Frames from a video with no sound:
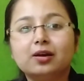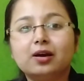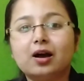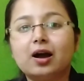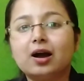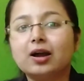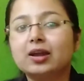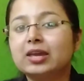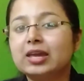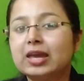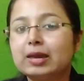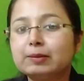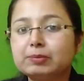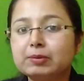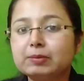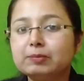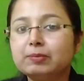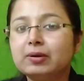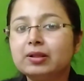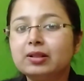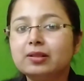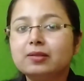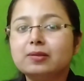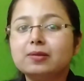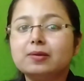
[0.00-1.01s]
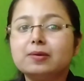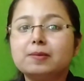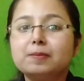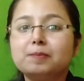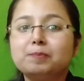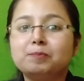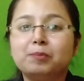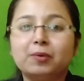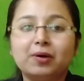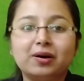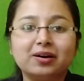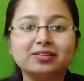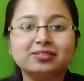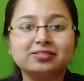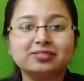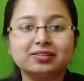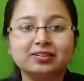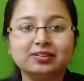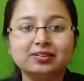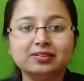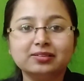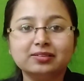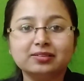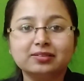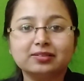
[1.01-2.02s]
a capable
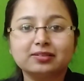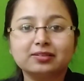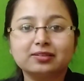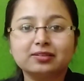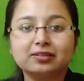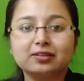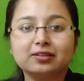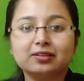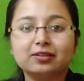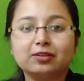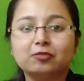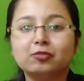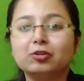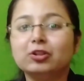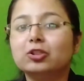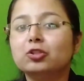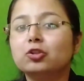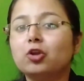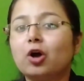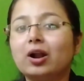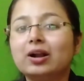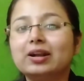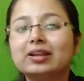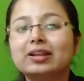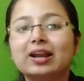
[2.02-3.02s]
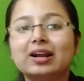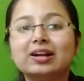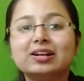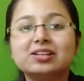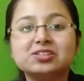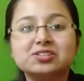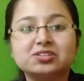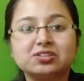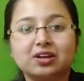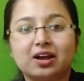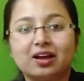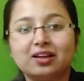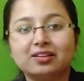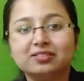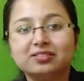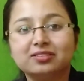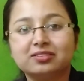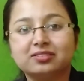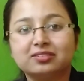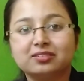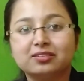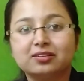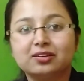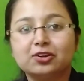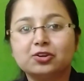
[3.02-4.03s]
person will not get
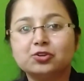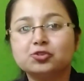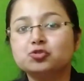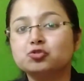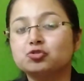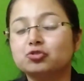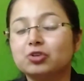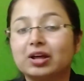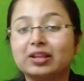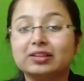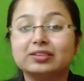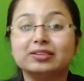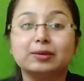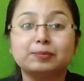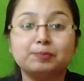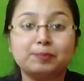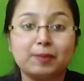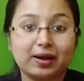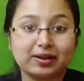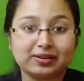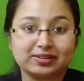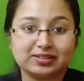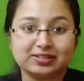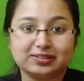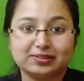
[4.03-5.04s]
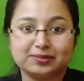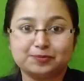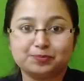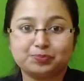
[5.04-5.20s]
chance to run the party.